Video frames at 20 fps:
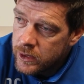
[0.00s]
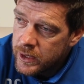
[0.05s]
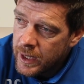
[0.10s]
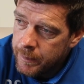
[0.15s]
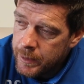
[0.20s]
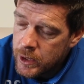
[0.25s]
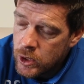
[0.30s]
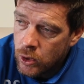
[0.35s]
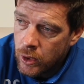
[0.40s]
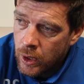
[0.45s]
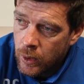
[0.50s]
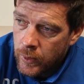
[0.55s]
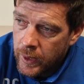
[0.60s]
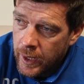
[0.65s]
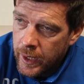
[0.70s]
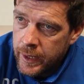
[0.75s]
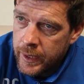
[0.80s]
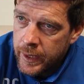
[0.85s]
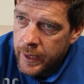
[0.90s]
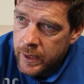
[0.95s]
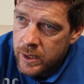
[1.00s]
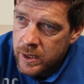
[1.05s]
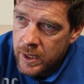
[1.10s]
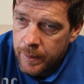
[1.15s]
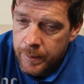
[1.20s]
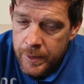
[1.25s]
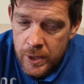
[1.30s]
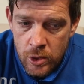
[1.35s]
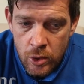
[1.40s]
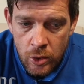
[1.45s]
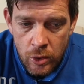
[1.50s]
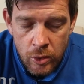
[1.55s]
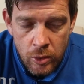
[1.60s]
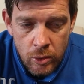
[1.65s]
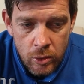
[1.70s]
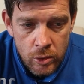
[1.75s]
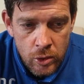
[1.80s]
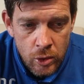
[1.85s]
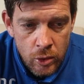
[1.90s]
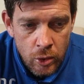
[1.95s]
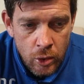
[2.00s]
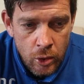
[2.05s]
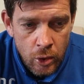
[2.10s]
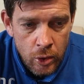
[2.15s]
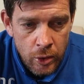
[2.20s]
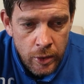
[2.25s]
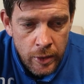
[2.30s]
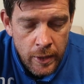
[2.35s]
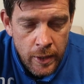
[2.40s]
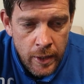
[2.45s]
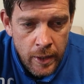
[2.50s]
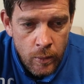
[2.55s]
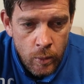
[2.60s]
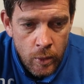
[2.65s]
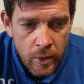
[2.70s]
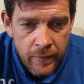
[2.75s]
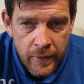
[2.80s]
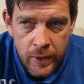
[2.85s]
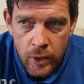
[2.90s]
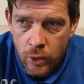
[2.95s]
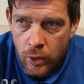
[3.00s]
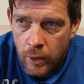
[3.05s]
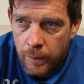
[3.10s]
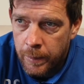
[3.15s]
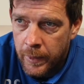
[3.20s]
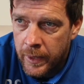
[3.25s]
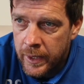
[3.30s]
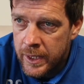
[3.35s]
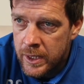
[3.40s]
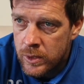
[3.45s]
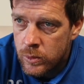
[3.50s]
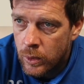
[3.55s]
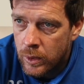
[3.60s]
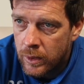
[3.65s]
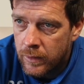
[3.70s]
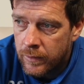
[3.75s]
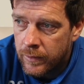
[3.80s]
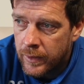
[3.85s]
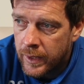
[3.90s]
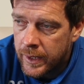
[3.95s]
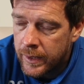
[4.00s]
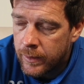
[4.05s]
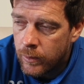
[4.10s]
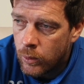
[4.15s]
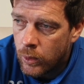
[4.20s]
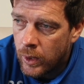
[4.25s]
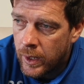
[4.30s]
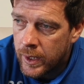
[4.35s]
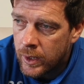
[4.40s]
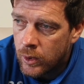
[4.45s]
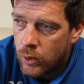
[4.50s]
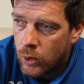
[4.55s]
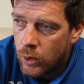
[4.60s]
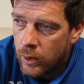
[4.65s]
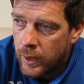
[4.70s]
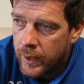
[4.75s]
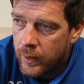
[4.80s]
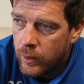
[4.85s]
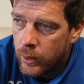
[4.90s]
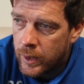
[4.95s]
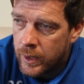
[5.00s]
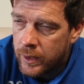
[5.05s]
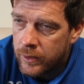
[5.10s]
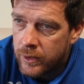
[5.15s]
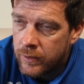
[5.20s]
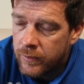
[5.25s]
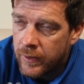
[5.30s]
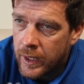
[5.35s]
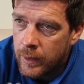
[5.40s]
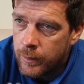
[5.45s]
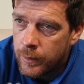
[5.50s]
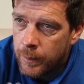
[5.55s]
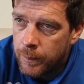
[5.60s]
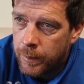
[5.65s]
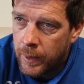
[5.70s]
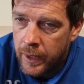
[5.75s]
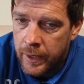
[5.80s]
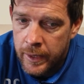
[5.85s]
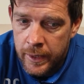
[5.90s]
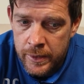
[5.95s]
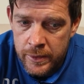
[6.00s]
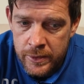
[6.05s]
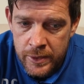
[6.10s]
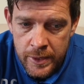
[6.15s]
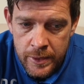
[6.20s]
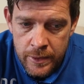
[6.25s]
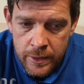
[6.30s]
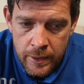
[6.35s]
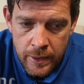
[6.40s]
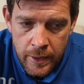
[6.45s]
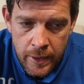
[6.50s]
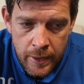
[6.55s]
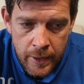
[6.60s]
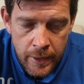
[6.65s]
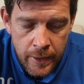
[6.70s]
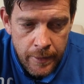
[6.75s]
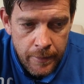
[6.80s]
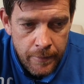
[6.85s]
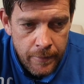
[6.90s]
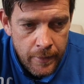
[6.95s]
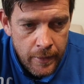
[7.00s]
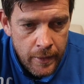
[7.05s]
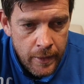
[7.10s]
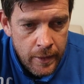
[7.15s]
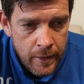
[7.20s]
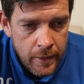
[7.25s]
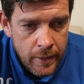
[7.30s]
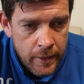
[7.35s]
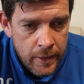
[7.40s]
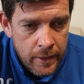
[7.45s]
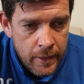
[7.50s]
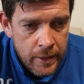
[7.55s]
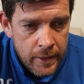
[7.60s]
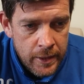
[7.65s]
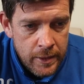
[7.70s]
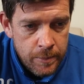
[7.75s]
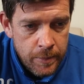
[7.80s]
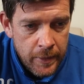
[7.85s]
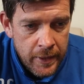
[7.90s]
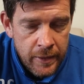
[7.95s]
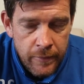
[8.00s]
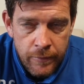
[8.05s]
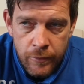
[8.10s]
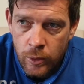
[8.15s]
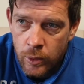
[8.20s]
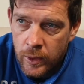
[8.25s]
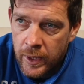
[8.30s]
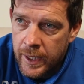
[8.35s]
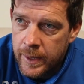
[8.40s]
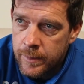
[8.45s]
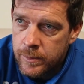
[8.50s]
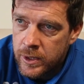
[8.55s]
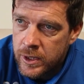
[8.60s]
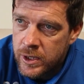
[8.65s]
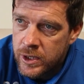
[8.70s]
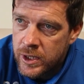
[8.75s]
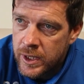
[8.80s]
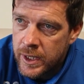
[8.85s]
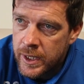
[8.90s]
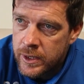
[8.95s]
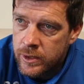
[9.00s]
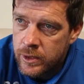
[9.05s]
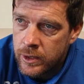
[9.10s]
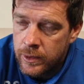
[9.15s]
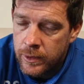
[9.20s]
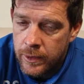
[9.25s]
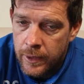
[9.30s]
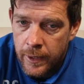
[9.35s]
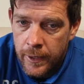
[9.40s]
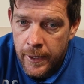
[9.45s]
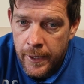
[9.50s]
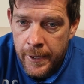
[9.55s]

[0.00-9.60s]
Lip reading: Sammy's done okay, yeah. Sammy's done good. One of our younger players, one of what I call our development players, is he's played a few games this season.